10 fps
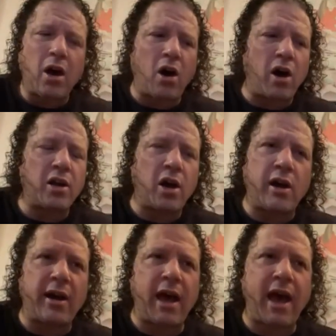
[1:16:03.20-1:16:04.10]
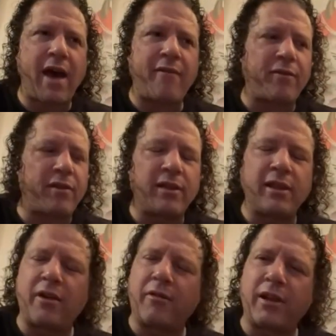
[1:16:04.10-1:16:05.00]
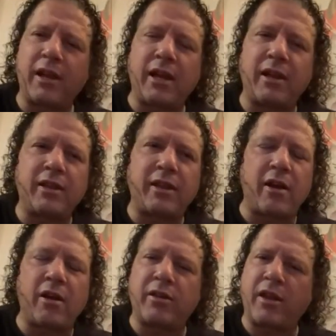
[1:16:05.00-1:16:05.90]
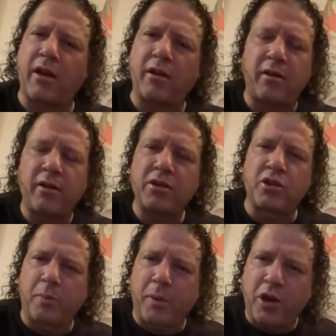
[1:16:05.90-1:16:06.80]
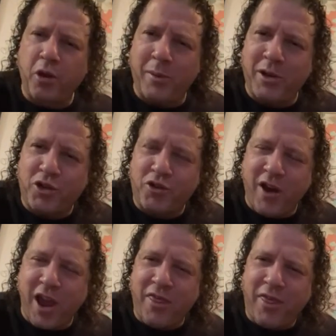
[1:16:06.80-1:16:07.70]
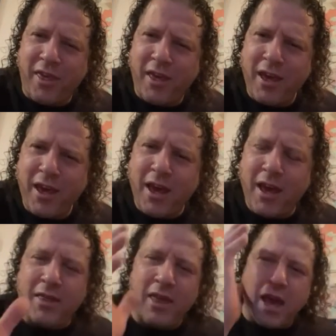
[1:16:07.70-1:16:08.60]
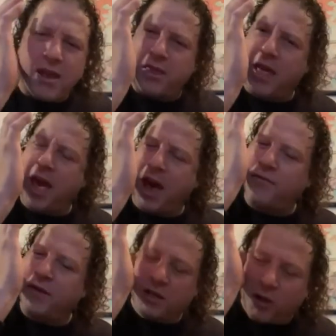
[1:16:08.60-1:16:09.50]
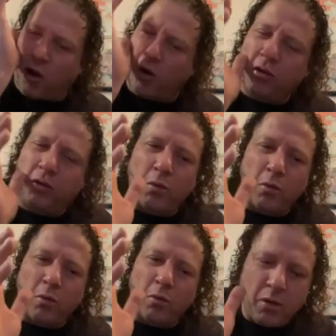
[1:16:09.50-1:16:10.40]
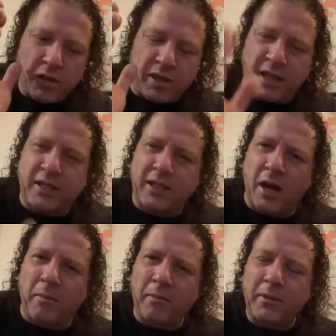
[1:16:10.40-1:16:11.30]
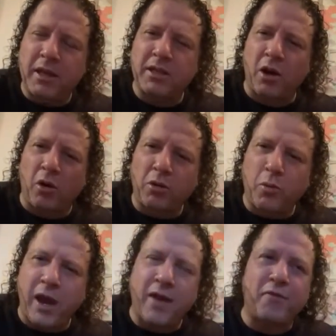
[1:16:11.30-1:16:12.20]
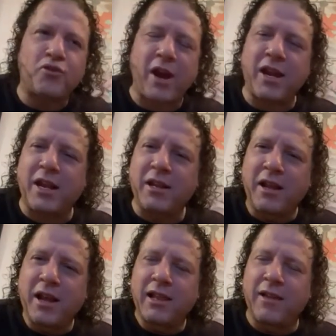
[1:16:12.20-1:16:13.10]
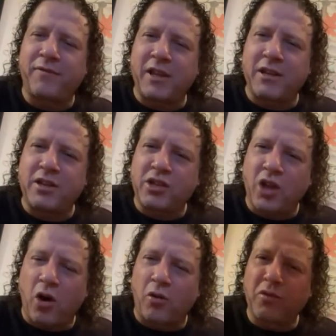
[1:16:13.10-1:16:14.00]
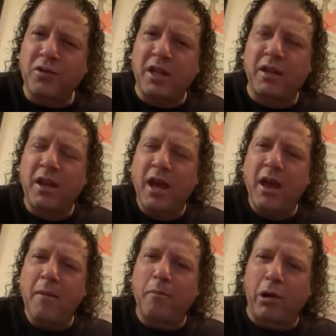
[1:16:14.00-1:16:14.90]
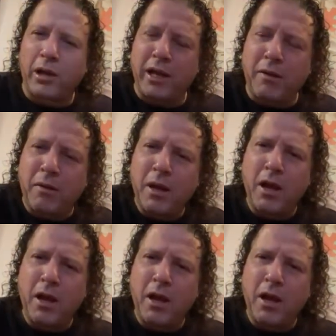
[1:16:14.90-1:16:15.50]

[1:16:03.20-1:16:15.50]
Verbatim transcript: have literally their superhuman strength. They have this old system, this old way of training, lifting stones and pulling